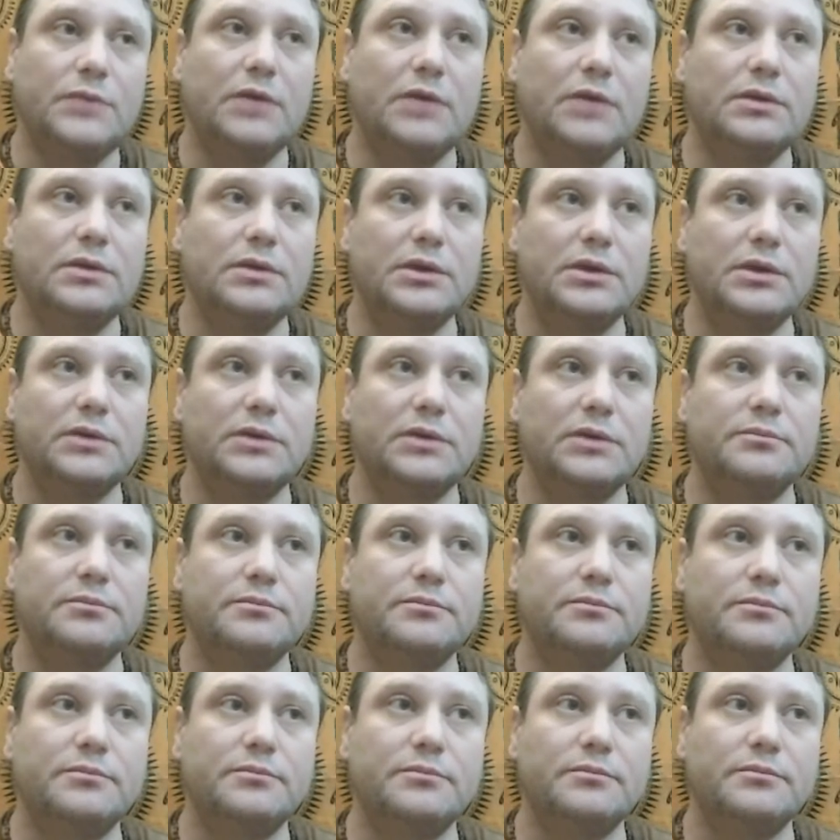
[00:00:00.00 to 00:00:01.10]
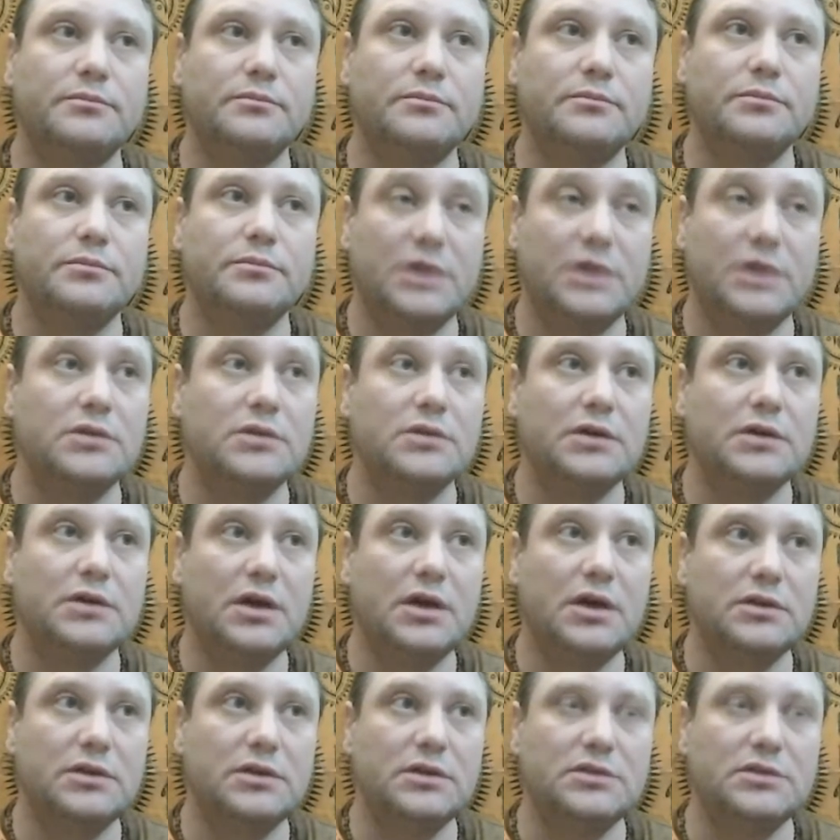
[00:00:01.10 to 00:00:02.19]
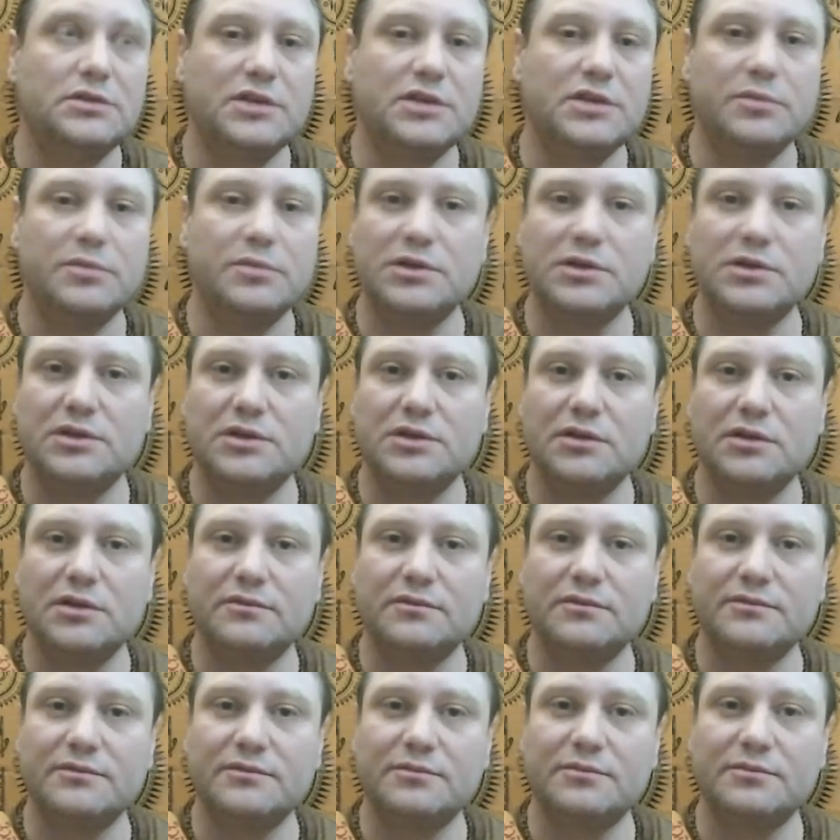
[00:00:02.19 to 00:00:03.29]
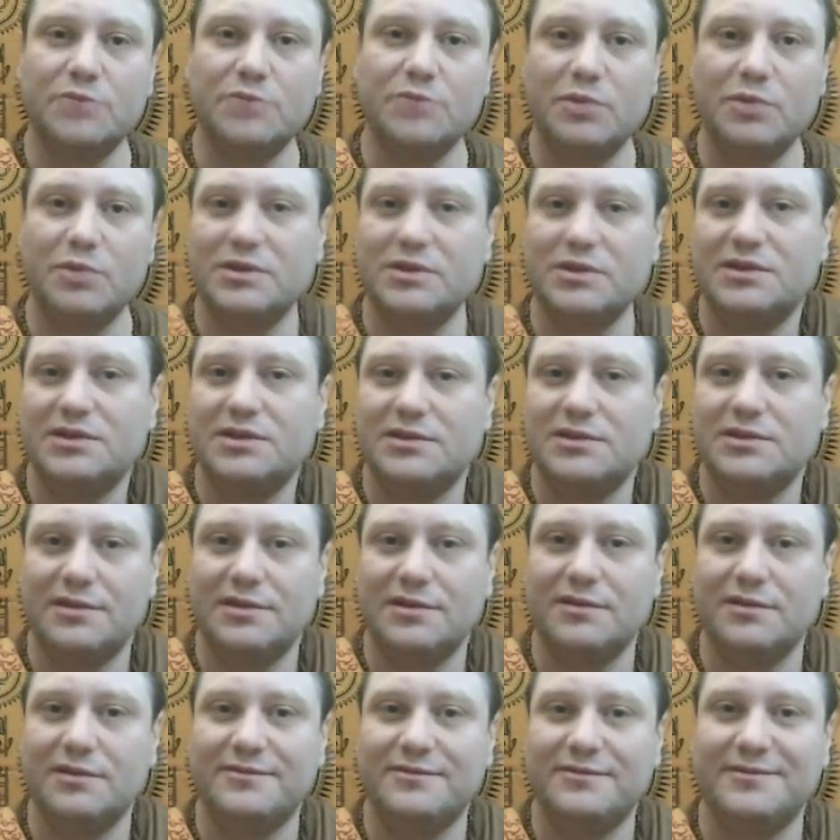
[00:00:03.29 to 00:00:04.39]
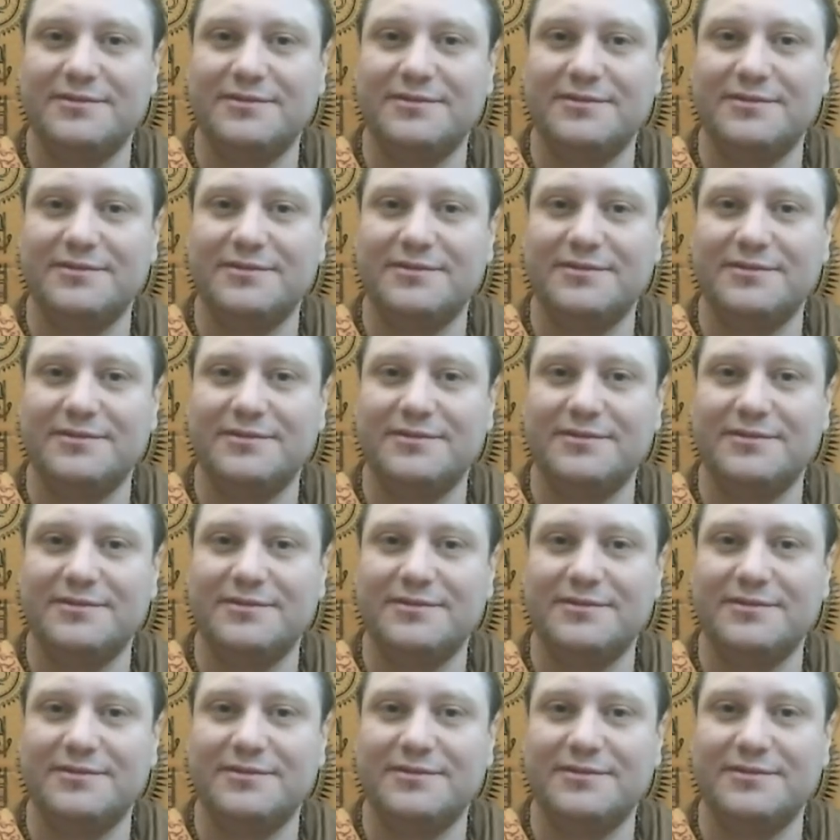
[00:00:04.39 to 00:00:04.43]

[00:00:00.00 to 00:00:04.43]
yeah, but I understand myself. Maybe that's enough.